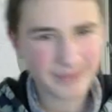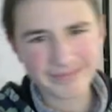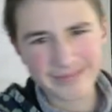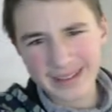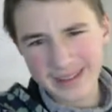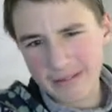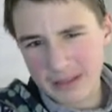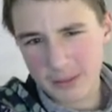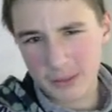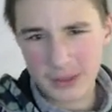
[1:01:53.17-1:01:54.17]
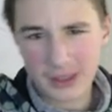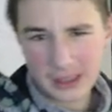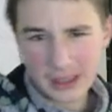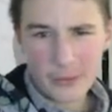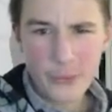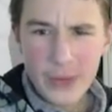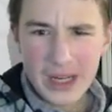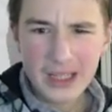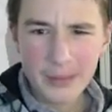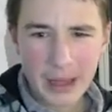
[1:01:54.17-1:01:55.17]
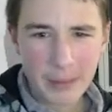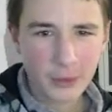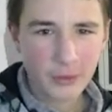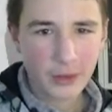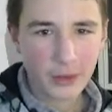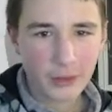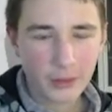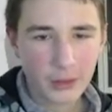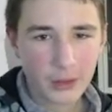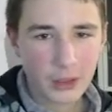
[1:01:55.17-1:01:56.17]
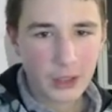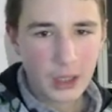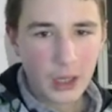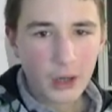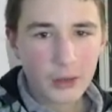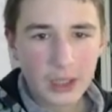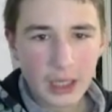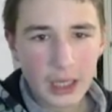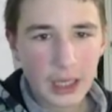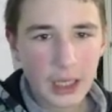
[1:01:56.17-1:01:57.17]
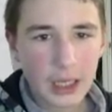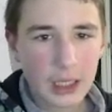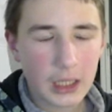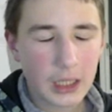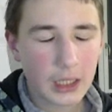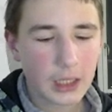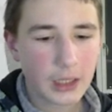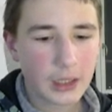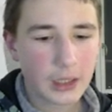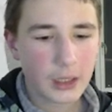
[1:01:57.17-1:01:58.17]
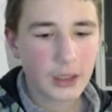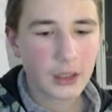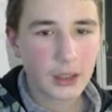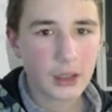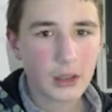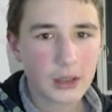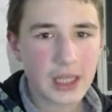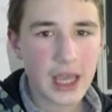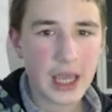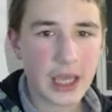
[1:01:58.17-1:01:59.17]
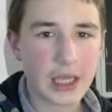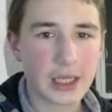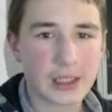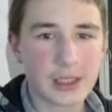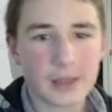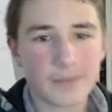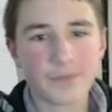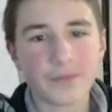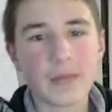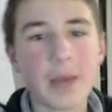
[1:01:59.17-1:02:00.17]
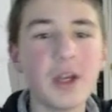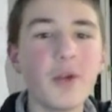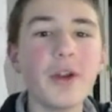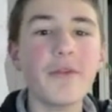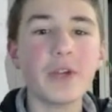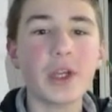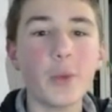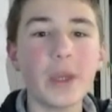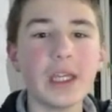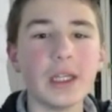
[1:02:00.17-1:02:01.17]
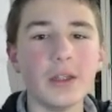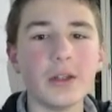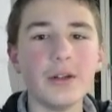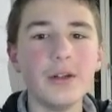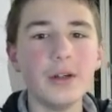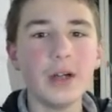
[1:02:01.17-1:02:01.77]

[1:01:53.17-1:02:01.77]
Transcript: Man, that was probably like a real bad move though. Okay. Takes! I mean, I want a free queen, you know?